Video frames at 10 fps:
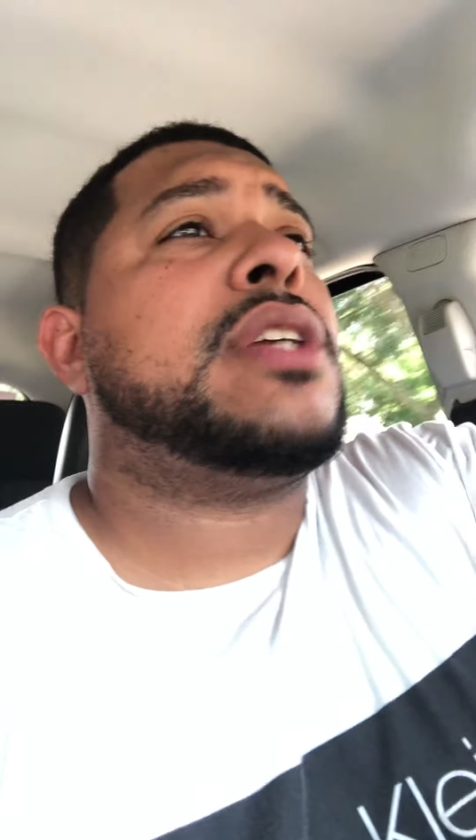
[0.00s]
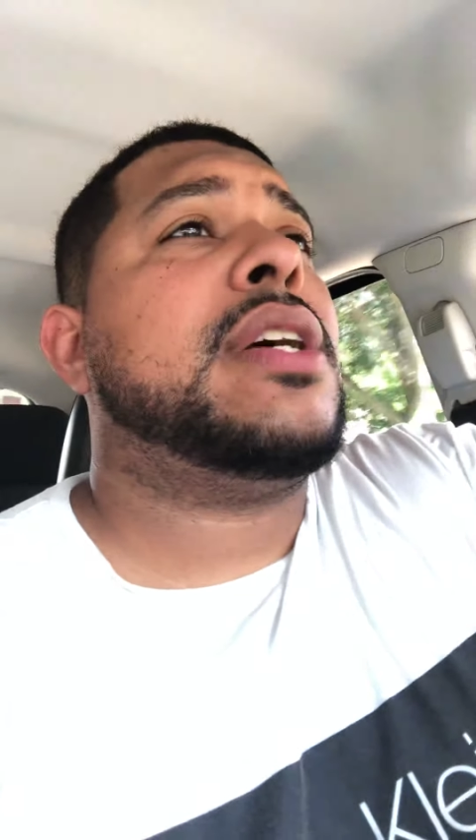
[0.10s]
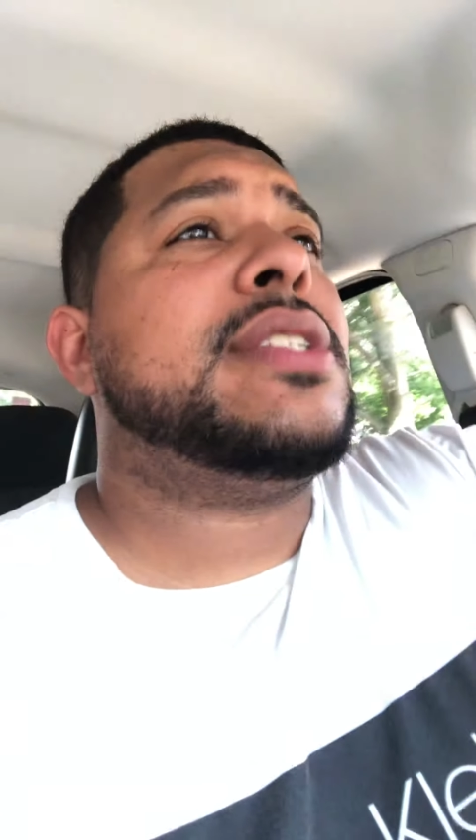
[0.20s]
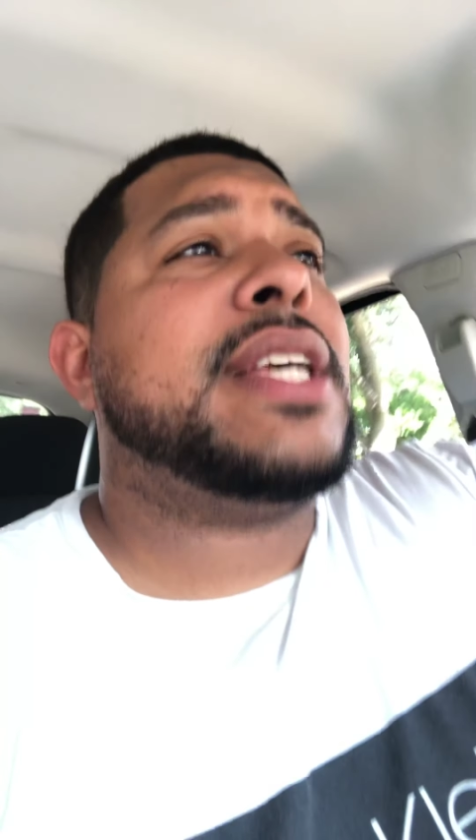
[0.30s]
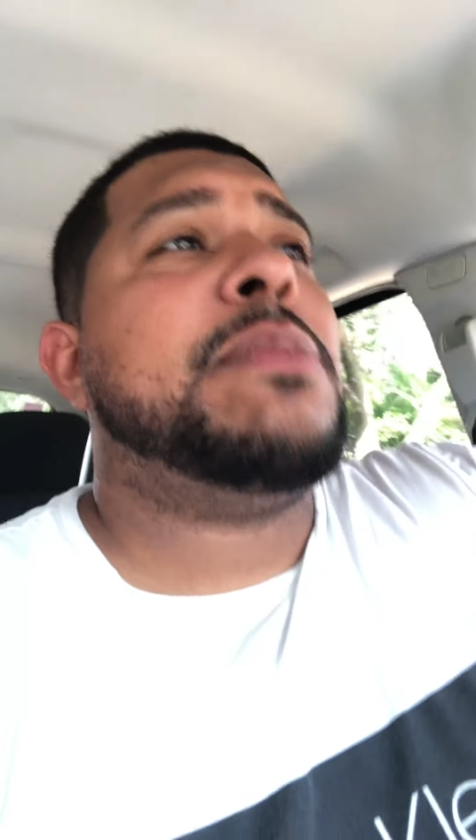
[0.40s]
I'm
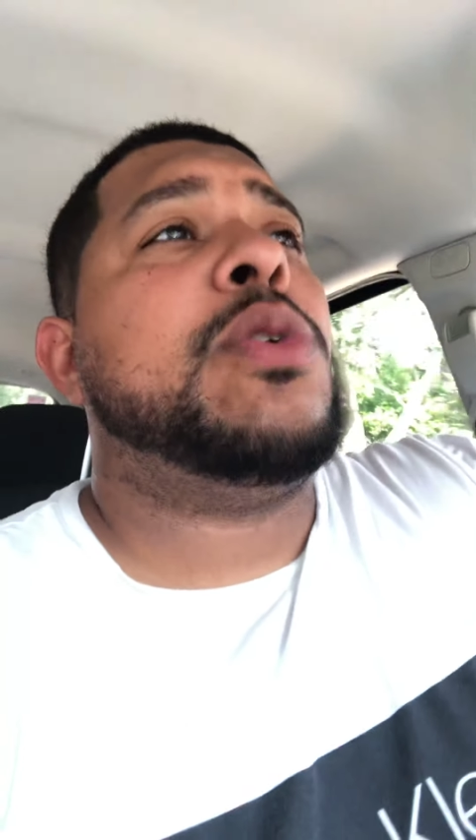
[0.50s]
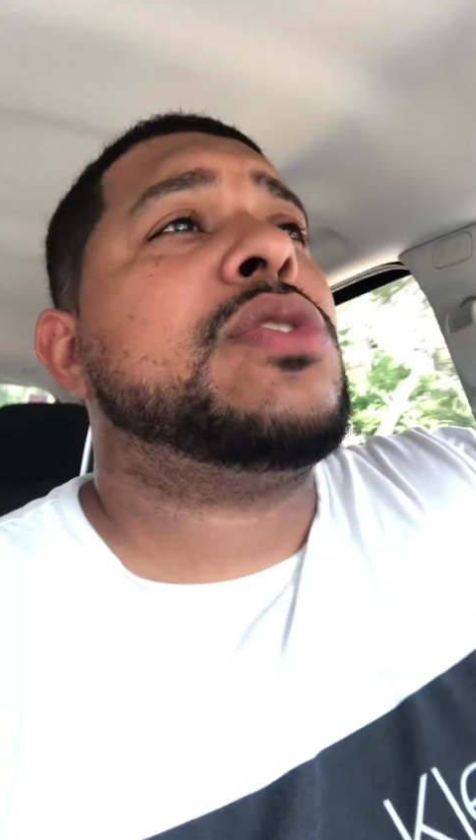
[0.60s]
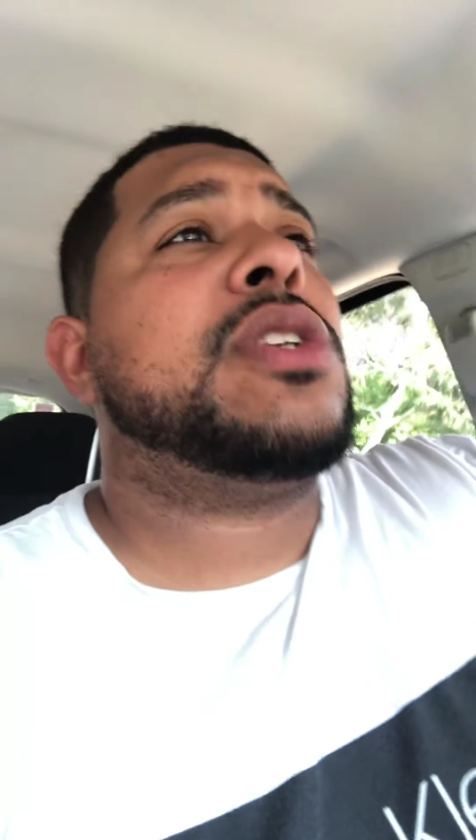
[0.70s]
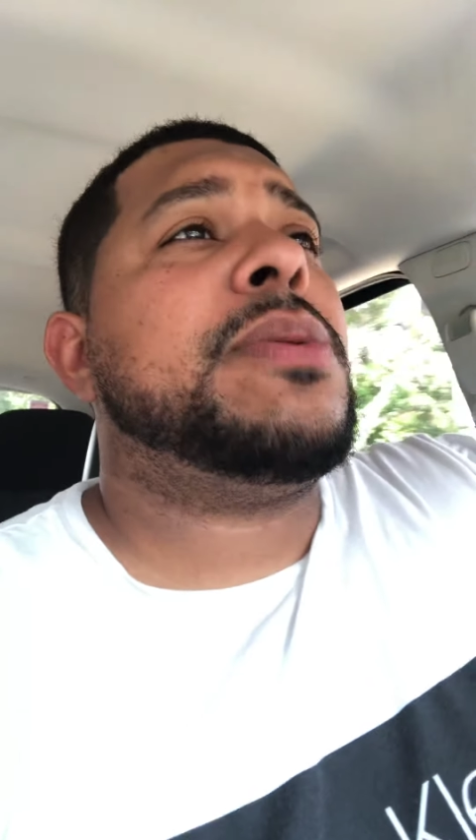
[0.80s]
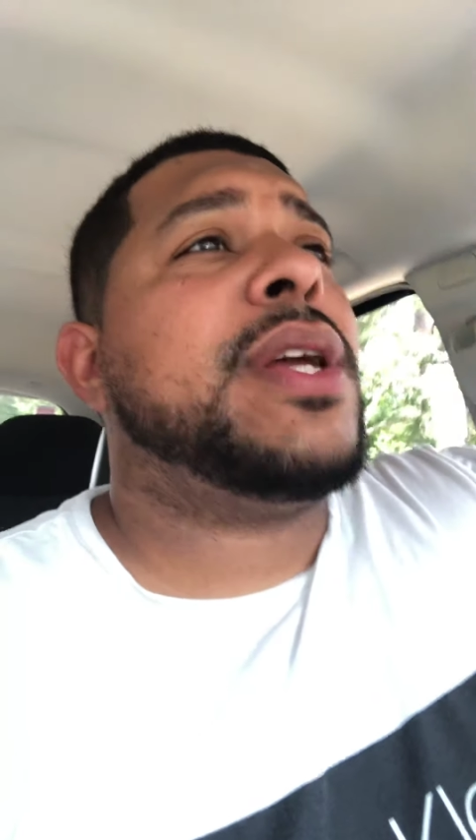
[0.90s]
going to say
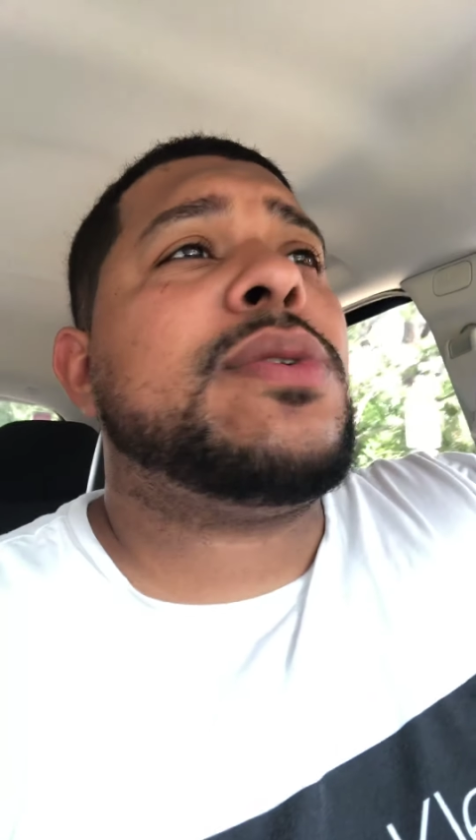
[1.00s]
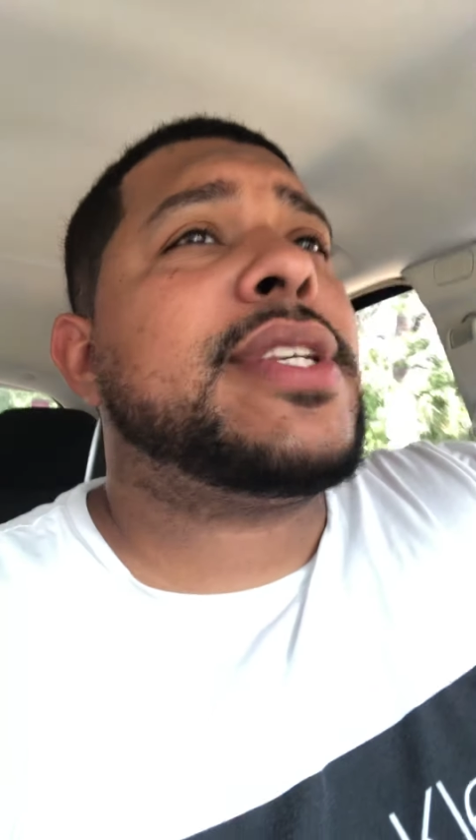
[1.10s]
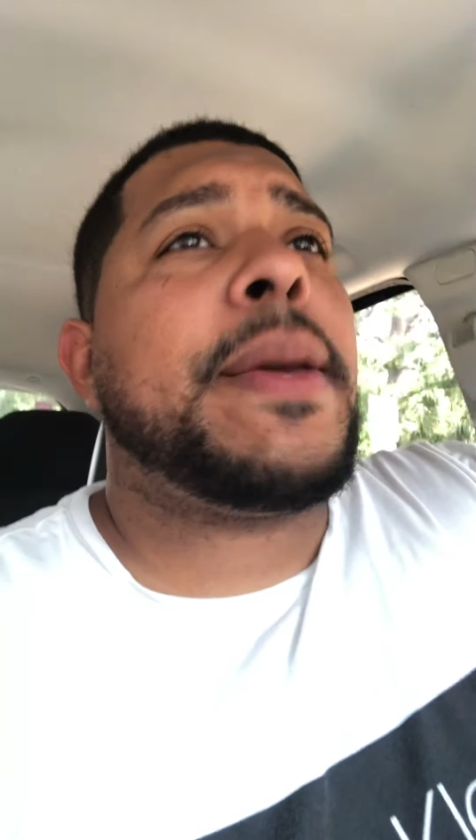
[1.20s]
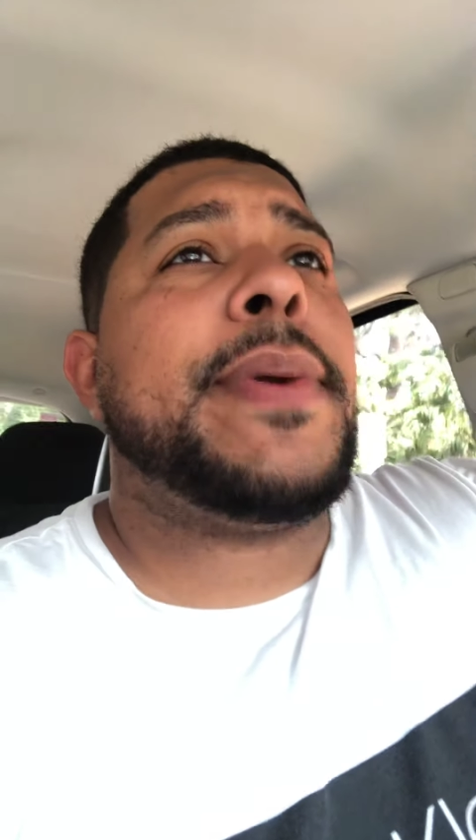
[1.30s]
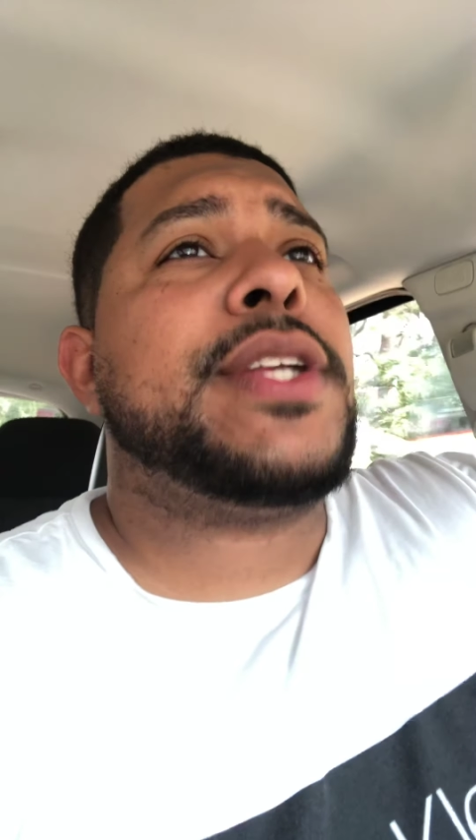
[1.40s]
most of them, they don't
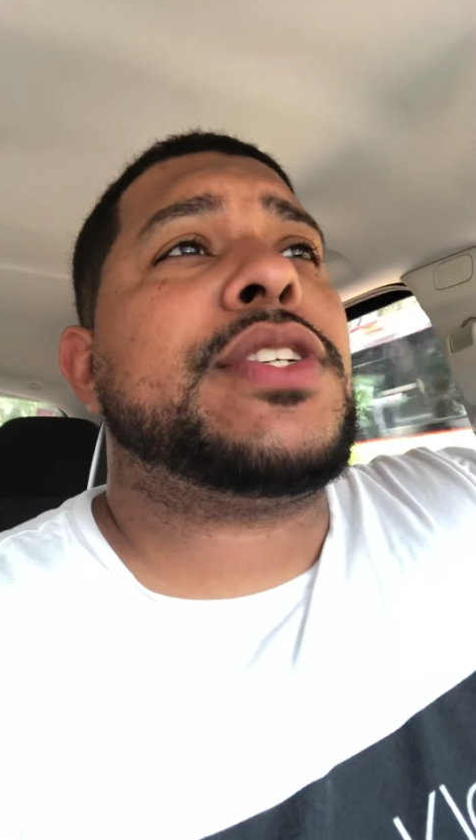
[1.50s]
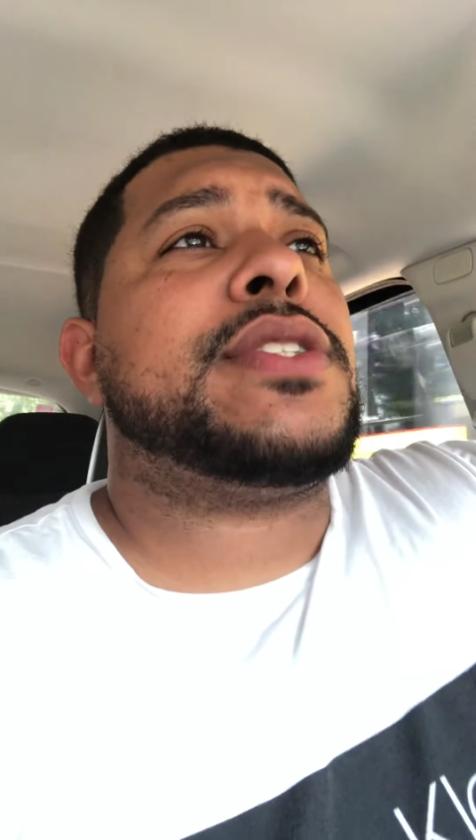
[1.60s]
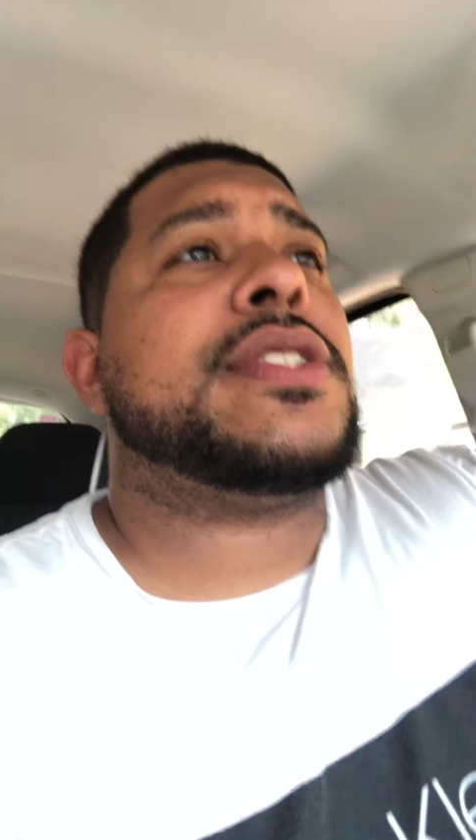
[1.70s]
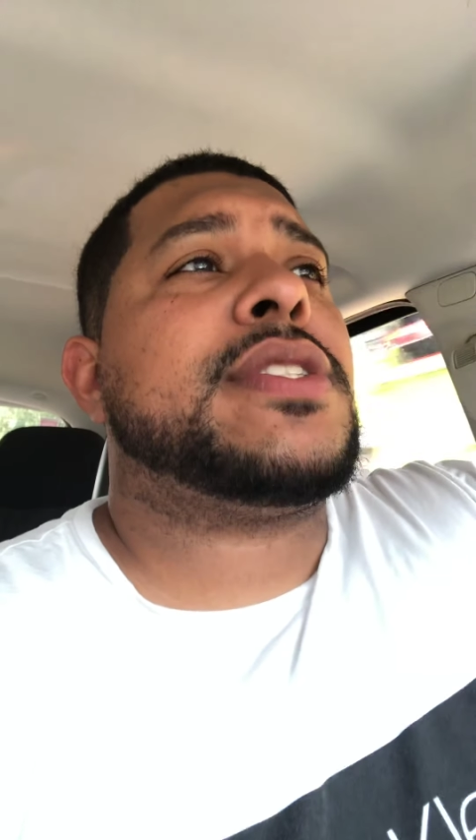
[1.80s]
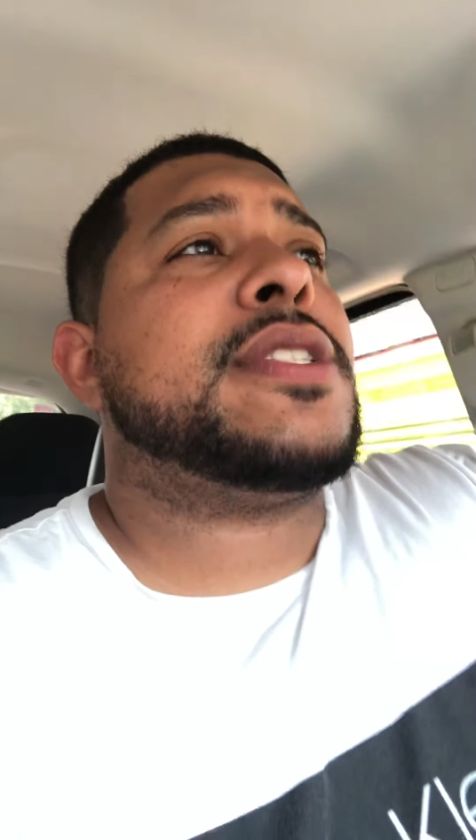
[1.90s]
take
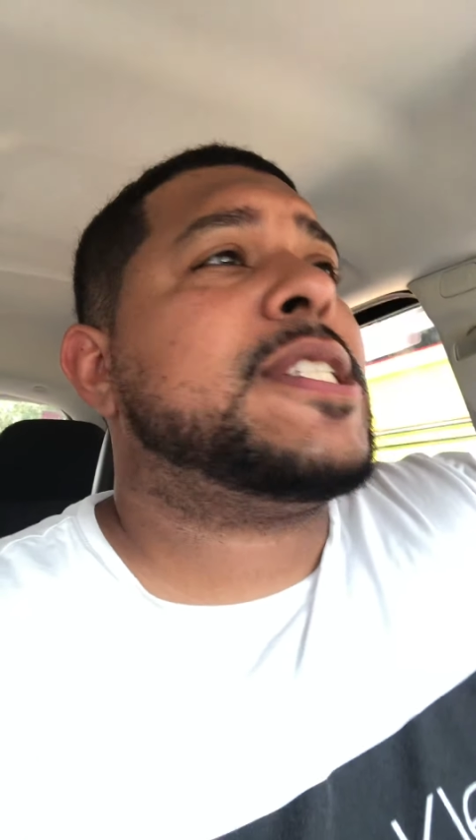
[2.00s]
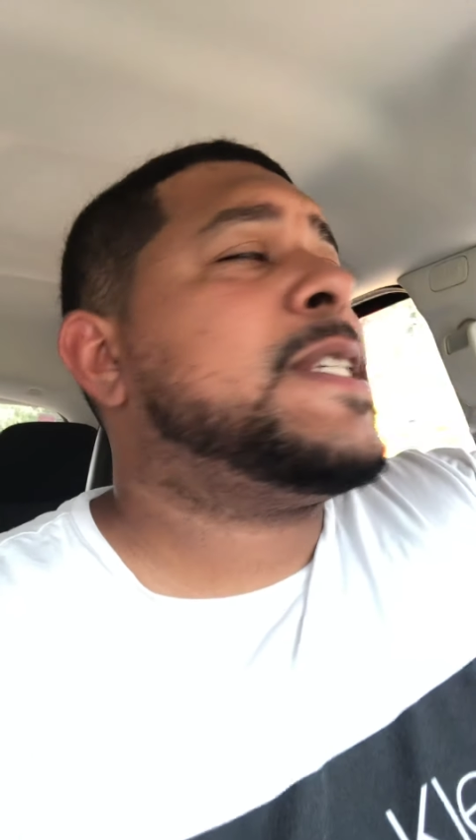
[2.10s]
pictures.